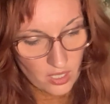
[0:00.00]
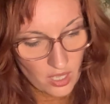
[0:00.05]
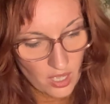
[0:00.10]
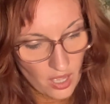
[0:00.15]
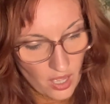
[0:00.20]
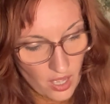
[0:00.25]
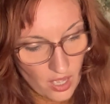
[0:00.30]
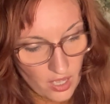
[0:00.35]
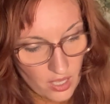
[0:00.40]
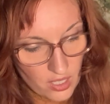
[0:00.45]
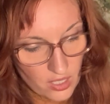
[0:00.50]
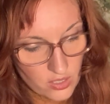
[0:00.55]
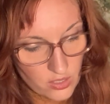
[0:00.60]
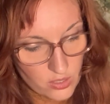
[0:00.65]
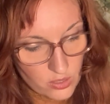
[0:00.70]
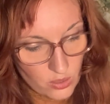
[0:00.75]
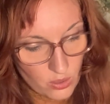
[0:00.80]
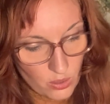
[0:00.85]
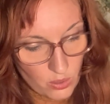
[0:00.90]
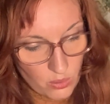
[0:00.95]
and
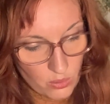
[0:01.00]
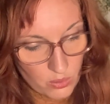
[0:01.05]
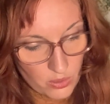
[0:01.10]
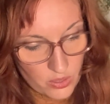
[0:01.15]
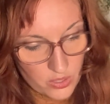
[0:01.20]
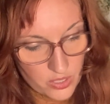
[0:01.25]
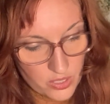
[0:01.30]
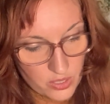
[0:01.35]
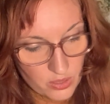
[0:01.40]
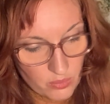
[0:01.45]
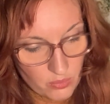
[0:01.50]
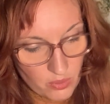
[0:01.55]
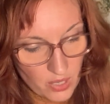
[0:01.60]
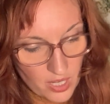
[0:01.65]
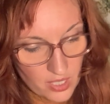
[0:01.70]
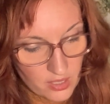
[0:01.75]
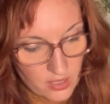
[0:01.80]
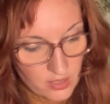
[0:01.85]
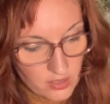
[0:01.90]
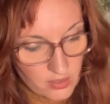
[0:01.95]
coarse
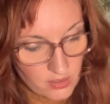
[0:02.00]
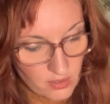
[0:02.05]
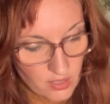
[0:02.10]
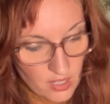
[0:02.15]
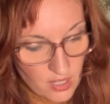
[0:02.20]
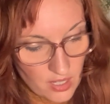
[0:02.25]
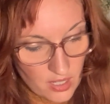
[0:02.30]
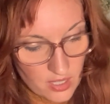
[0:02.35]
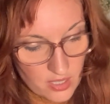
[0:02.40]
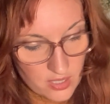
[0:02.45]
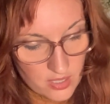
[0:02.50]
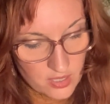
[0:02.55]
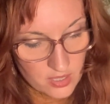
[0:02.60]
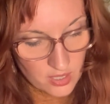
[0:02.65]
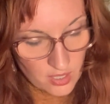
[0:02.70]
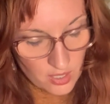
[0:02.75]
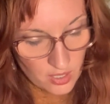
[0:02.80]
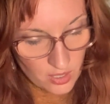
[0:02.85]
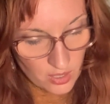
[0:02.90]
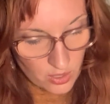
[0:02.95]
rank grass.
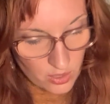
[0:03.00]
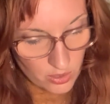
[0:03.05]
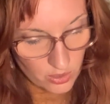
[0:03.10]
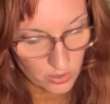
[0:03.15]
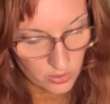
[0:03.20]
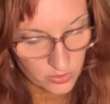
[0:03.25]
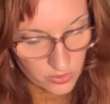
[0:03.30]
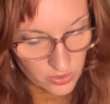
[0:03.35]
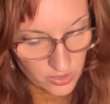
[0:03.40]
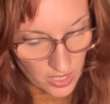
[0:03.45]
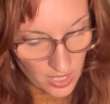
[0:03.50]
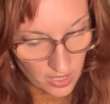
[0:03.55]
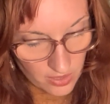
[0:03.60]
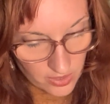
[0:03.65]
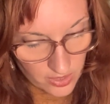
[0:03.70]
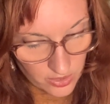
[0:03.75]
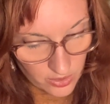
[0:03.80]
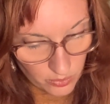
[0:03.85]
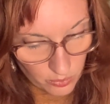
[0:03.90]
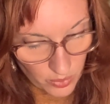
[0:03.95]
Drowned
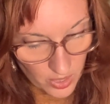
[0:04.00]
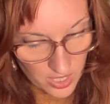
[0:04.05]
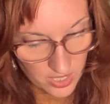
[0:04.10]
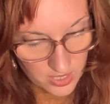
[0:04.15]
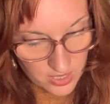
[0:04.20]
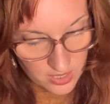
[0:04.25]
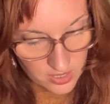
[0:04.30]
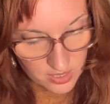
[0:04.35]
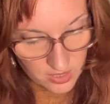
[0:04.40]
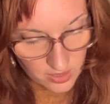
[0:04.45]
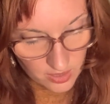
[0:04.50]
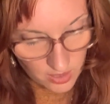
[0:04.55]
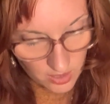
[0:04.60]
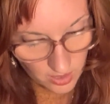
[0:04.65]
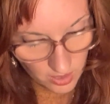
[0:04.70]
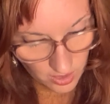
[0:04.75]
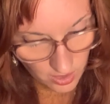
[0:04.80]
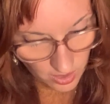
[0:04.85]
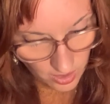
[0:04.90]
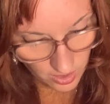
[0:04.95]
in the west,
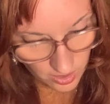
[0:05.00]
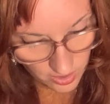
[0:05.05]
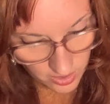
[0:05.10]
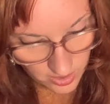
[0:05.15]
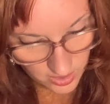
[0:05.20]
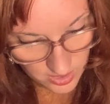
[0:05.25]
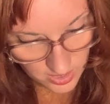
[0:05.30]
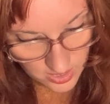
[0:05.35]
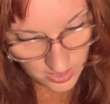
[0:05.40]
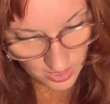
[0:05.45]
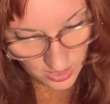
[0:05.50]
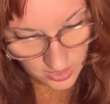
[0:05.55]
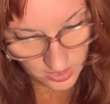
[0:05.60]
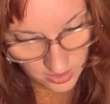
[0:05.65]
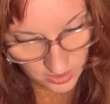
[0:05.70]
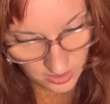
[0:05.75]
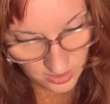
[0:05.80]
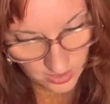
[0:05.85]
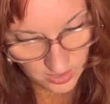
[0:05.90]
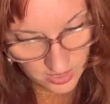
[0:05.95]
the
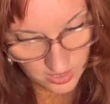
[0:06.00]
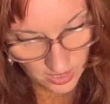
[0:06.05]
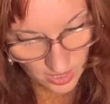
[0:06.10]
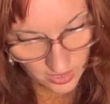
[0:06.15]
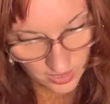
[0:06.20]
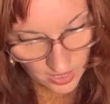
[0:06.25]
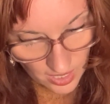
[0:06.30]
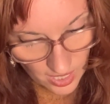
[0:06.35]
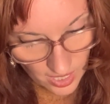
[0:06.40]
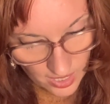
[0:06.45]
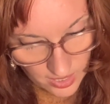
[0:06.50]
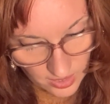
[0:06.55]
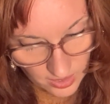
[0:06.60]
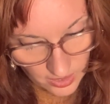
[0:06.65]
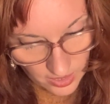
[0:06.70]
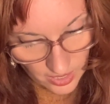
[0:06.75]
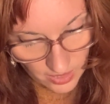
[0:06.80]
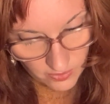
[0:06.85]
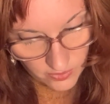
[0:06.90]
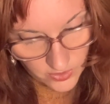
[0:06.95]
settling sun had
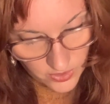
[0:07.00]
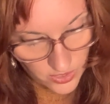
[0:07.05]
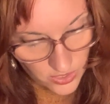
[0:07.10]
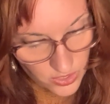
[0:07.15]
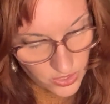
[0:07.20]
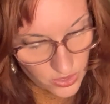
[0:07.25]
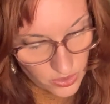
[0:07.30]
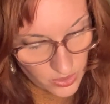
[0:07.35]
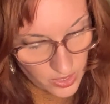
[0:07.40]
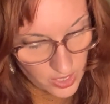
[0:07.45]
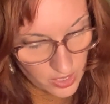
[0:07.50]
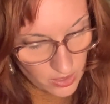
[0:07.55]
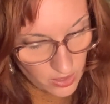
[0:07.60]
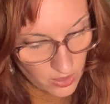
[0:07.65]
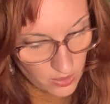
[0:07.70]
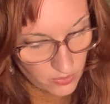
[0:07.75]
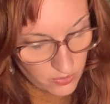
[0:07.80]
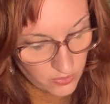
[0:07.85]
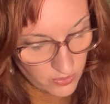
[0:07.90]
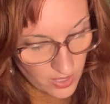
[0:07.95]
left a streak
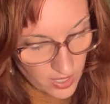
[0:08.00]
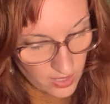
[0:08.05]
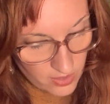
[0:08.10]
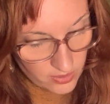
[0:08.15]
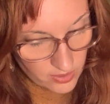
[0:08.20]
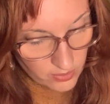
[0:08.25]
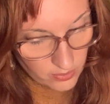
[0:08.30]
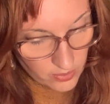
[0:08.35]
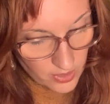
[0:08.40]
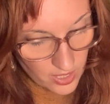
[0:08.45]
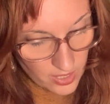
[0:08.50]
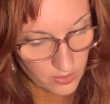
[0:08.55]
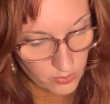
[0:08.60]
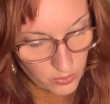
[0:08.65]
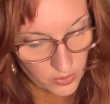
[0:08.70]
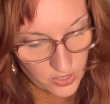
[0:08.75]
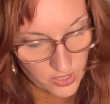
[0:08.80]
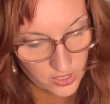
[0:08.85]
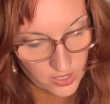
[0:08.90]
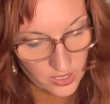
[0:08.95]
of fiery red,
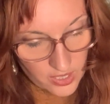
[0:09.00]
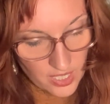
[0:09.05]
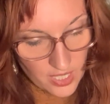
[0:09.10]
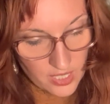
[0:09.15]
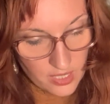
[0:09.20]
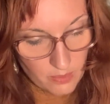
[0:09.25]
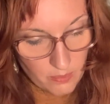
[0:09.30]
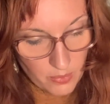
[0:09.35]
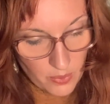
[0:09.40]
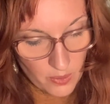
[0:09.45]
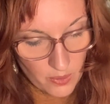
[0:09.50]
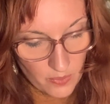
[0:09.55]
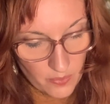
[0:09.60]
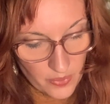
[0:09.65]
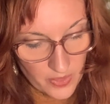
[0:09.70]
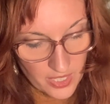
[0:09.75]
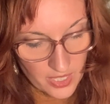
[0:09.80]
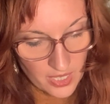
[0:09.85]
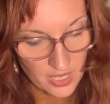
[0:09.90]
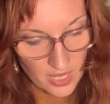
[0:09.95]
which glared upon
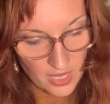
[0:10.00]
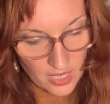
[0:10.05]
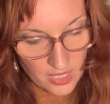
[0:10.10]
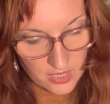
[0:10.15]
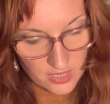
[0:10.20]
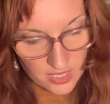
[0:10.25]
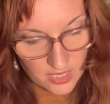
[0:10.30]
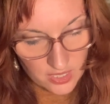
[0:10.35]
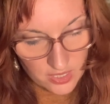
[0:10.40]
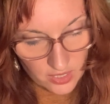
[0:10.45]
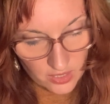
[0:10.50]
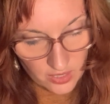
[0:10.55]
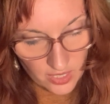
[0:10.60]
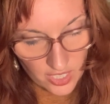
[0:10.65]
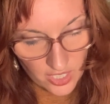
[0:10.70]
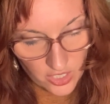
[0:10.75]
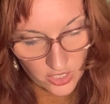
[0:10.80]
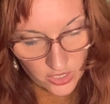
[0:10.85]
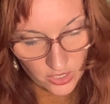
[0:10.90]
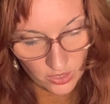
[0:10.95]
the
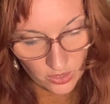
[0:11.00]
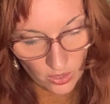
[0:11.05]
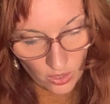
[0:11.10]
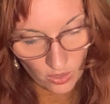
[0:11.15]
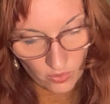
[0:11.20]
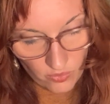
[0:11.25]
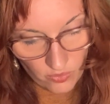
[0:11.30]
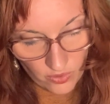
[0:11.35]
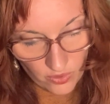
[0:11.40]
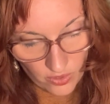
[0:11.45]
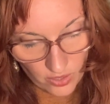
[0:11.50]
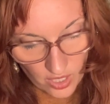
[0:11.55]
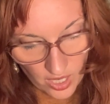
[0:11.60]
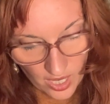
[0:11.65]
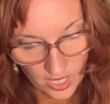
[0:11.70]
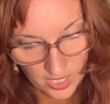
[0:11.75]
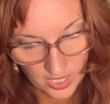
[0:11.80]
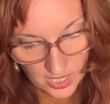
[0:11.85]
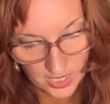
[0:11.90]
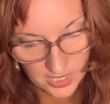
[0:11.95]
desolation of
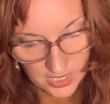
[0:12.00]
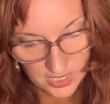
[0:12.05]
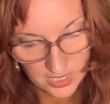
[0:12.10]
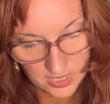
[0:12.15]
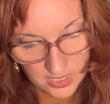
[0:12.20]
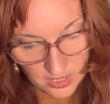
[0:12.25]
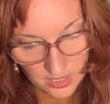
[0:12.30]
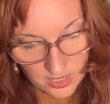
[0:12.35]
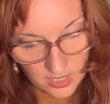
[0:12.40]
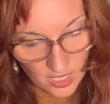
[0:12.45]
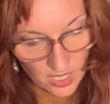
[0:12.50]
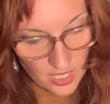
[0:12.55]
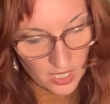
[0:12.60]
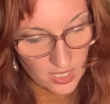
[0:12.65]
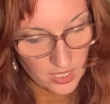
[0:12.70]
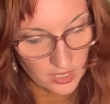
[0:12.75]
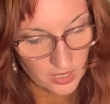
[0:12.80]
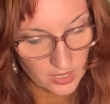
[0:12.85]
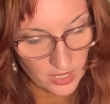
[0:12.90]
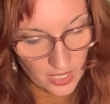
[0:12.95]
an instant
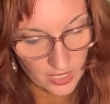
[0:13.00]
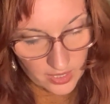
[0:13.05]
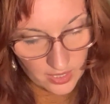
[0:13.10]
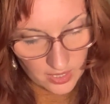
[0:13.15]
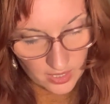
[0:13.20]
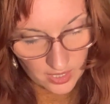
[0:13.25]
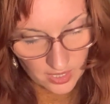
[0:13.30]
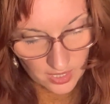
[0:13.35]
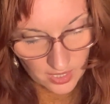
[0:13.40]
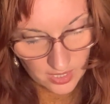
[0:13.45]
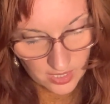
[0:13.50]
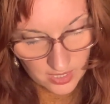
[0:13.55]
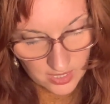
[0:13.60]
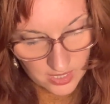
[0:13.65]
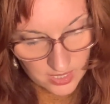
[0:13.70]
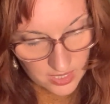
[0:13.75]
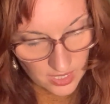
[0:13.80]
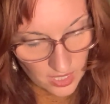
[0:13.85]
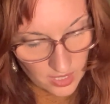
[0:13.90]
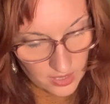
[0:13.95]
like a
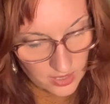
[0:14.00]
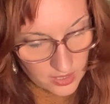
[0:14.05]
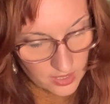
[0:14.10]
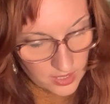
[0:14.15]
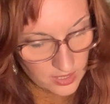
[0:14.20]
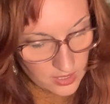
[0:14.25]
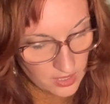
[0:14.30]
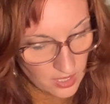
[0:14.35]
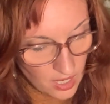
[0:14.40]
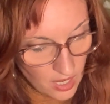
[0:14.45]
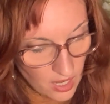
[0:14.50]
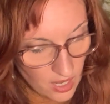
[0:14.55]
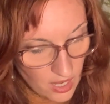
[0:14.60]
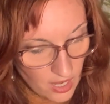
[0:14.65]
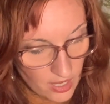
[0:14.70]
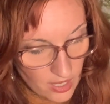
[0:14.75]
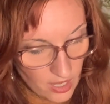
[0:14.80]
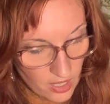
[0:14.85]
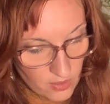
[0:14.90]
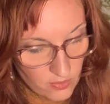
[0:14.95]
sullen
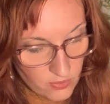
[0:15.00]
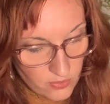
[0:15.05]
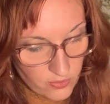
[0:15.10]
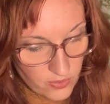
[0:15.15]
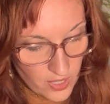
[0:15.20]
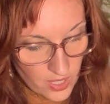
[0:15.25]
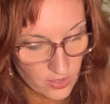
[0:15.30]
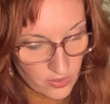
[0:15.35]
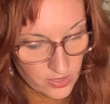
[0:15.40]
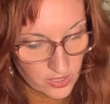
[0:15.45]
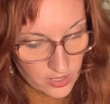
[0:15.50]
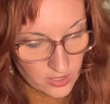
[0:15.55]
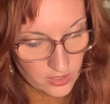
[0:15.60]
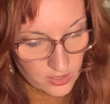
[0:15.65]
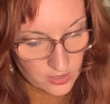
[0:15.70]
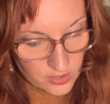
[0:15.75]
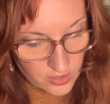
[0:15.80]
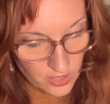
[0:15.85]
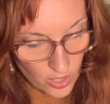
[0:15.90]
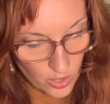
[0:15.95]
eye, and frowning
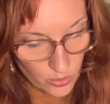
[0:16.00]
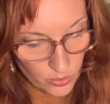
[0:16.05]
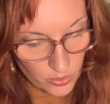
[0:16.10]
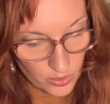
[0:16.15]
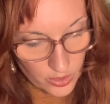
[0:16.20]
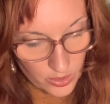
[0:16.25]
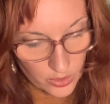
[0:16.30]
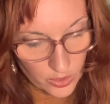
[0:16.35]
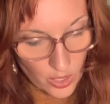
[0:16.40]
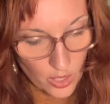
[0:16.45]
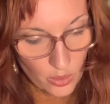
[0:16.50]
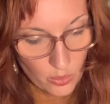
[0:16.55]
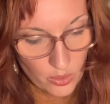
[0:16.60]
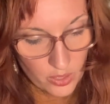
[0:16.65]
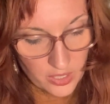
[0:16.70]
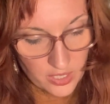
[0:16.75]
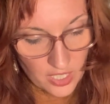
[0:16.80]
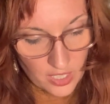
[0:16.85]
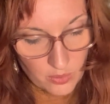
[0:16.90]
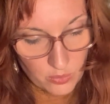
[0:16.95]
lower and lower,
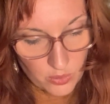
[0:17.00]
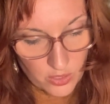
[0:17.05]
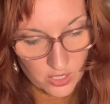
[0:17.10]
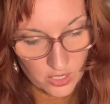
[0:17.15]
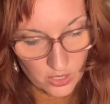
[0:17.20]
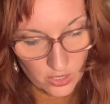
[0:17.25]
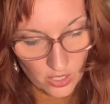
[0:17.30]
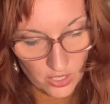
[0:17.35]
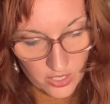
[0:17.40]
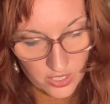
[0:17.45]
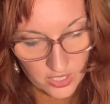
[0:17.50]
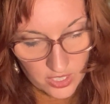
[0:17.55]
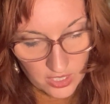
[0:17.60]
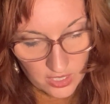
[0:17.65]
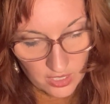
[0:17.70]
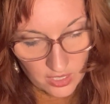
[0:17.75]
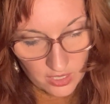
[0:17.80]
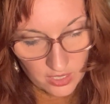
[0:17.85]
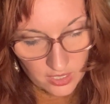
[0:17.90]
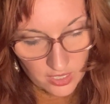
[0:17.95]
yet was lost in
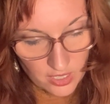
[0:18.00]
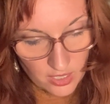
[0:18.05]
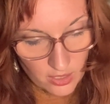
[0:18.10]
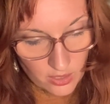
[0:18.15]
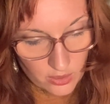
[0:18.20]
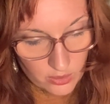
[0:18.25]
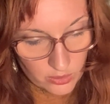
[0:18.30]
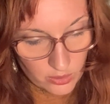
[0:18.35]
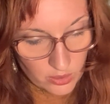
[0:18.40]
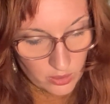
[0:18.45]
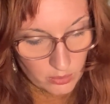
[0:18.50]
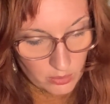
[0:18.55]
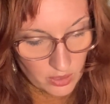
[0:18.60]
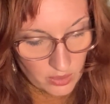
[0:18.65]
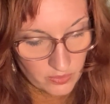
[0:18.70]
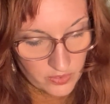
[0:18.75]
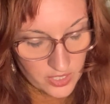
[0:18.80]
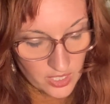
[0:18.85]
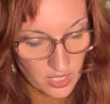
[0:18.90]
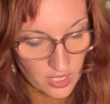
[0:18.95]
the thick gloom
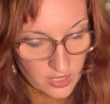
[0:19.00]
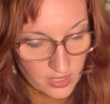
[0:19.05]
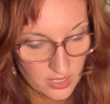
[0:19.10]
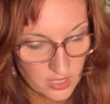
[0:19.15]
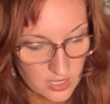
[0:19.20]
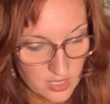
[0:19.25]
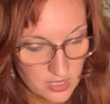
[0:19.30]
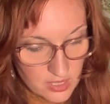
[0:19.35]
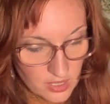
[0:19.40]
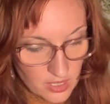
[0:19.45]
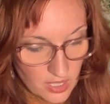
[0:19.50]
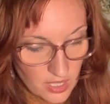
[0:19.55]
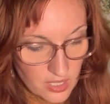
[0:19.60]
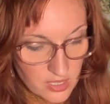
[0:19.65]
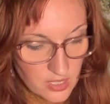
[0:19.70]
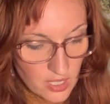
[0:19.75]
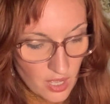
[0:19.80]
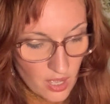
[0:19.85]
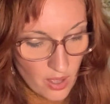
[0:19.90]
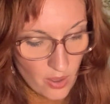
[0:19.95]
of darkest night.
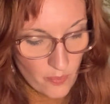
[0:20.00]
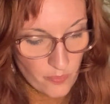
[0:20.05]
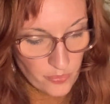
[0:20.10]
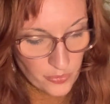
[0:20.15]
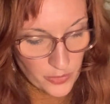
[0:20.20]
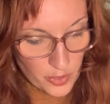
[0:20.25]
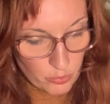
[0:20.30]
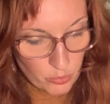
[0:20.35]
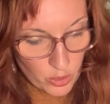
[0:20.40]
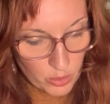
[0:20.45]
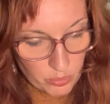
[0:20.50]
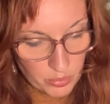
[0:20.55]
What